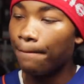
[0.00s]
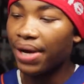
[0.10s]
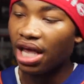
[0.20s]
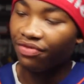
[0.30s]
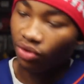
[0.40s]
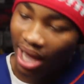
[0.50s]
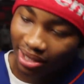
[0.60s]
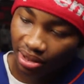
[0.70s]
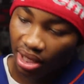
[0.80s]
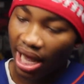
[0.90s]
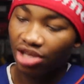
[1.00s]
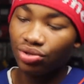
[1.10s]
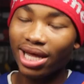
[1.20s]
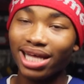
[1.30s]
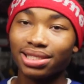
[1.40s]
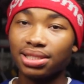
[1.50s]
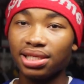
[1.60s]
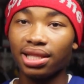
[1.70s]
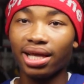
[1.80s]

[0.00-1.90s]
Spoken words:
But if you guys look, as you guys can see,